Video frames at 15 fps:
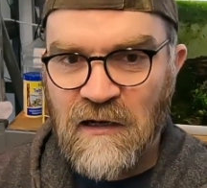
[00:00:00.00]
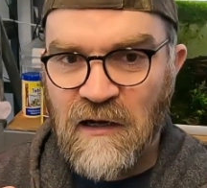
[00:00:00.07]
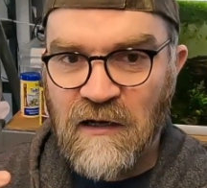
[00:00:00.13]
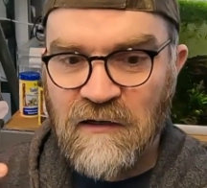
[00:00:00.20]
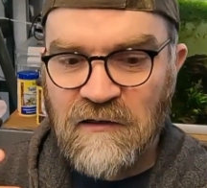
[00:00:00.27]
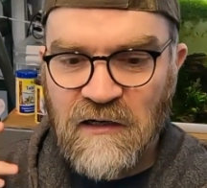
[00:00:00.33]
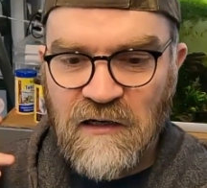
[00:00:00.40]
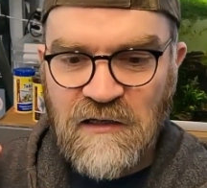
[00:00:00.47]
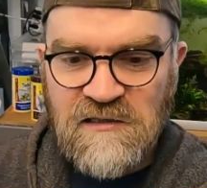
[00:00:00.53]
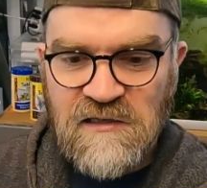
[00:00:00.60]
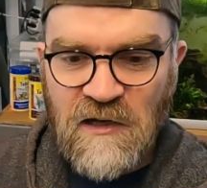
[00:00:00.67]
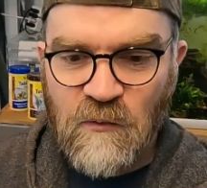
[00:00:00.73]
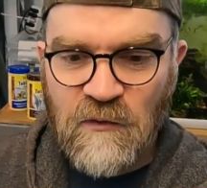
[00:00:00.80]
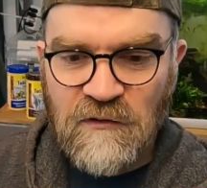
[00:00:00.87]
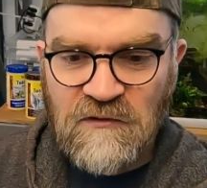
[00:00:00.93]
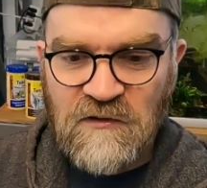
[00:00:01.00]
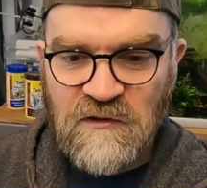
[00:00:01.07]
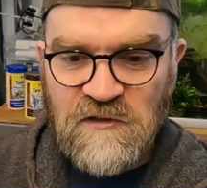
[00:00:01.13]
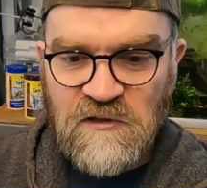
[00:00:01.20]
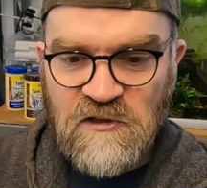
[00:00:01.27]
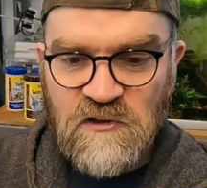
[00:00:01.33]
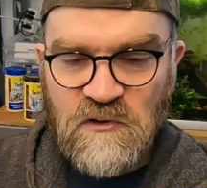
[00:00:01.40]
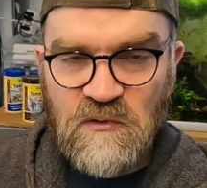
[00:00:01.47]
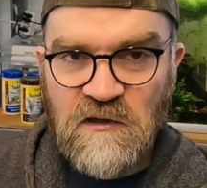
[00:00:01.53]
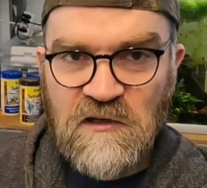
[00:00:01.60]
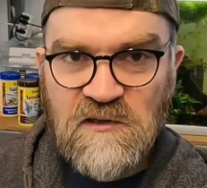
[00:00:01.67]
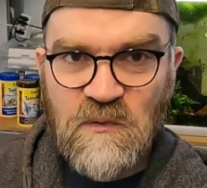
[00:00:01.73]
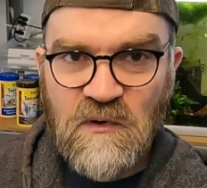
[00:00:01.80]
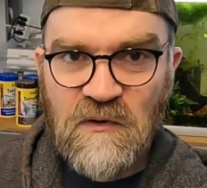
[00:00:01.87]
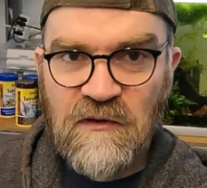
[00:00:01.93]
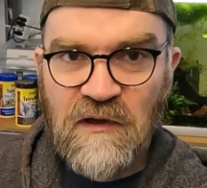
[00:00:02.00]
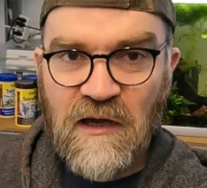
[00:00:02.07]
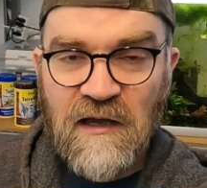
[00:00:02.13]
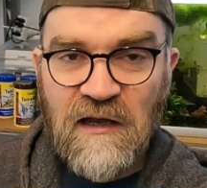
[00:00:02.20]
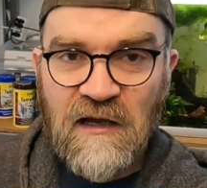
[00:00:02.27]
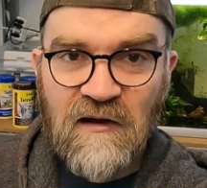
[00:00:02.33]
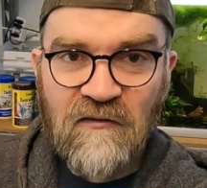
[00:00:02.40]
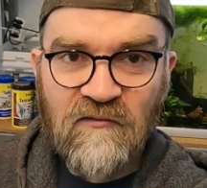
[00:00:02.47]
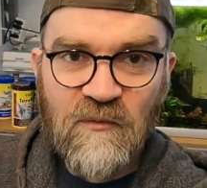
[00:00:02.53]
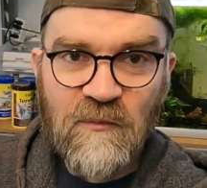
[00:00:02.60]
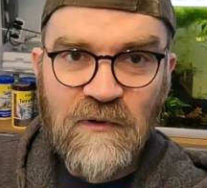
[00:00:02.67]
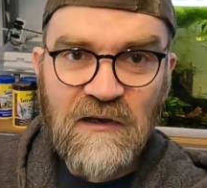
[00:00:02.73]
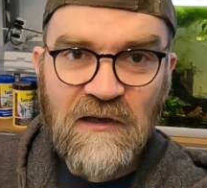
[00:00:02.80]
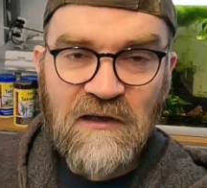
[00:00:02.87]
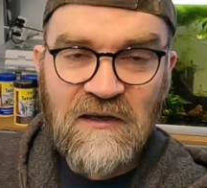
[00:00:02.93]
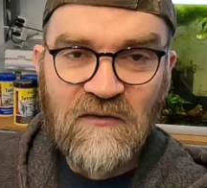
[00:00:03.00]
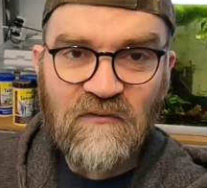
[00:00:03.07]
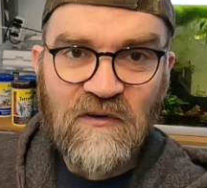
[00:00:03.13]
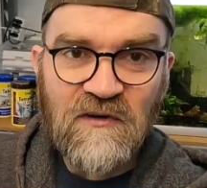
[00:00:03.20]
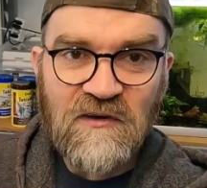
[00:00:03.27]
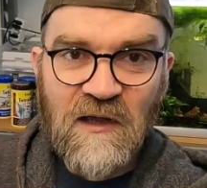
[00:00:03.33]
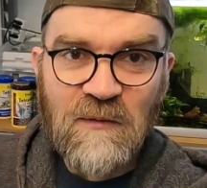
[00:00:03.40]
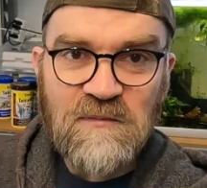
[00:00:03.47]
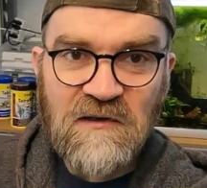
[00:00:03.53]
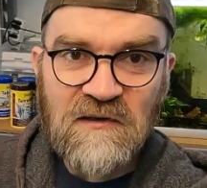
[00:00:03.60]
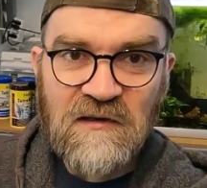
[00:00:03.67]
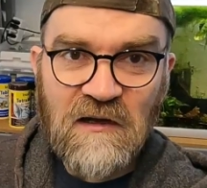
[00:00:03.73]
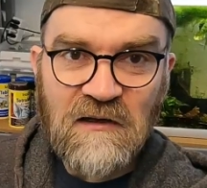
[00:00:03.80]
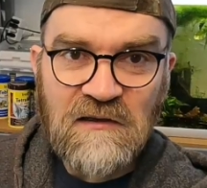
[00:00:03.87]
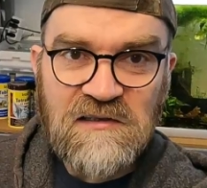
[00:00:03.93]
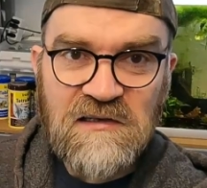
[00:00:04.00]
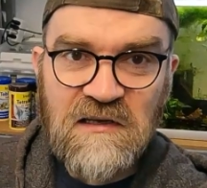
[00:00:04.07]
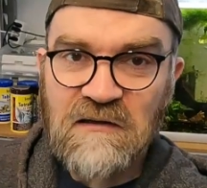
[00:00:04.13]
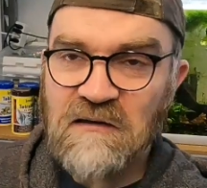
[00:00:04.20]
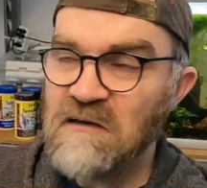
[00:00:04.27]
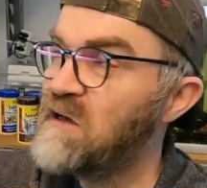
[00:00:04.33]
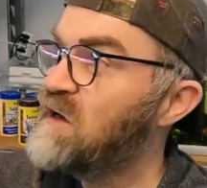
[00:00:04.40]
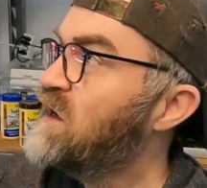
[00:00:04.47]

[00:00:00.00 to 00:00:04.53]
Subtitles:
And guys, I want to just show you as well that I have them in different types of tanks here,